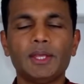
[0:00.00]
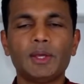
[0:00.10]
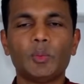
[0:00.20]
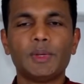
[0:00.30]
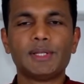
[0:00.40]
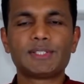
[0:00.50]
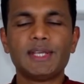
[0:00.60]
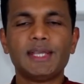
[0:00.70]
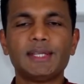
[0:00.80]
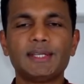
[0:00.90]
we'll
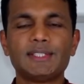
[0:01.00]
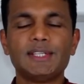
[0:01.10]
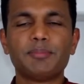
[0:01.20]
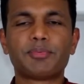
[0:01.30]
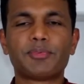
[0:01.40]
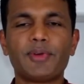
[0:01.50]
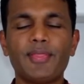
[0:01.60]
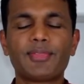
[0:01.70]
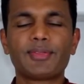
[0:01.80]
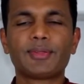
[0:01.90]
take in a deep
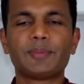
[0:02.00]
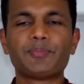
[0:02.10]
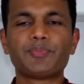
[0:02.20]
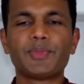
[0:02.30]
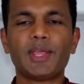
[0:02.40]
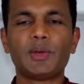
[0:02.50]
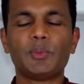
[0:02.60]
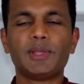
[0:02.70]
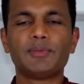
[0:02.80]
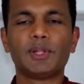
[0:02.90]
breath and
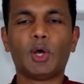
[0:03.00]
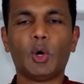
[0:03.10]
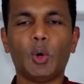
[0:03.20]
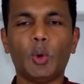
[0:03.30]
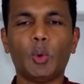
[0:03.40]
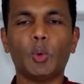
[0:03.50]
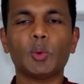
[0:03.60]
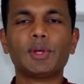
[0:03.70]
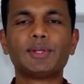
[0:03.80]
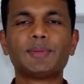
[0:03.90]
we will
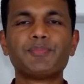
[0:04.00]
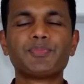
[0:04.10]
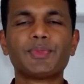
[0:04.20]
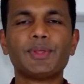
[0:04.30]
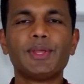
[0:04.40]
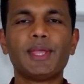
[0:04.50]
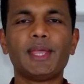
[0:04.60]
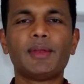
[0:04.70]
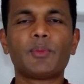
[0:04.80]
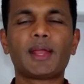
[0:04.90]
hold.
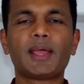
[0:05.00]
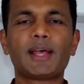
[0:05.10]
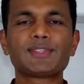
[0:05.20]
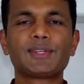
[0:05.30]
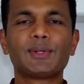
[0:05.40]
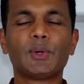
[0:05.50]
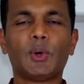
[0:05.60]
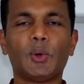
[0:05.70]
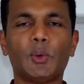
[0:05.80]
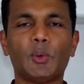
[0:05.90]
And when I ask you to
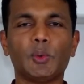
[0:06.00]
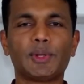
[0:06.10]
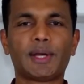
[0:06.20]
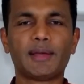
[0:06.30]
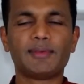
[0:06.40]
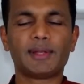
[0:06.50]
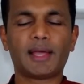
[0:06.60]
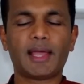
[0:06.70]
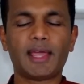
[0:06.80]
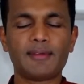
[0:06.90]
hold, I will
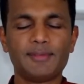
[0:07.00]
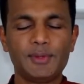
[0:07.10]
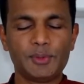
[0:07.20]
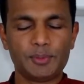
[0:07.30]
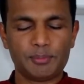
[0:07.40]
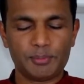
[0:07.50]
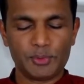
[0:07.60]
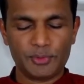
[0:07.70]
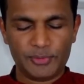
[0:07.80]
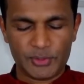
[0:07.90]
have you
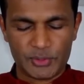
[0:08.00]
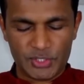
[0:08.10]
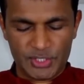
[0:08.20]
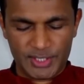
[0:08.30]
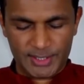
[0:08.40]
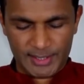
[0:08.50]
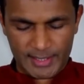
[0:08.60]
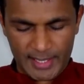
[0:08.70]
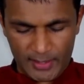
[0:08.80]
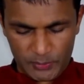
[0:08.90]
move your chin
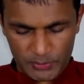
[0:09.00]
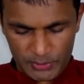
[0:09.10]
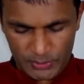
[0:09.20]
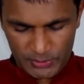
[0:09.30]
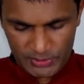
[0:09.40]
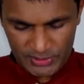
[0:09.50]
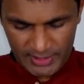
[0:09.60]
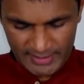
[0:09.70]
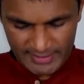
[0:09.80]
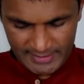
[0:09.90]
down to your
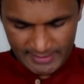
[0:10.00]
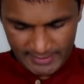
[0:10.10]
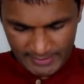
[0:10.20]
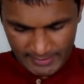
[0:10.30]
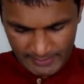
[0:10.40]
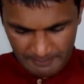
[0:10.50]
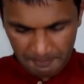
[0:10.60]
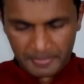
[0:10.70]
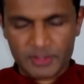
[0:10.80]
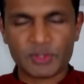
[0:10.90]
chest.
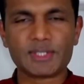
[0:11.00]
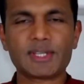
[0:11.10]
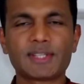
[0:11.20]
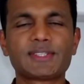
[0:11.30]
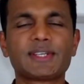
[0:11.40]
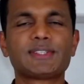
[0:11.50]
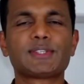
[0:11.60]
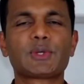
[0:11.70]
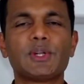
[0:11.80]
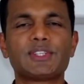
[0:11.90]
So this exercise
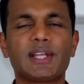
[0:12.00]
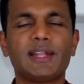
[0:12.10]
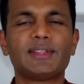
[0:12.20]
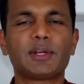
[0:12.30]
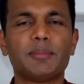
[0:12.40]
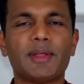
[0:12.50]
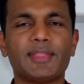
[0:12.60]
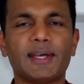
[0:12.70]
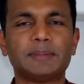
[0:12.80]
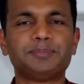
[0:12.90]
is called Jalandhar
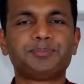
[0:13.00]
Bandha.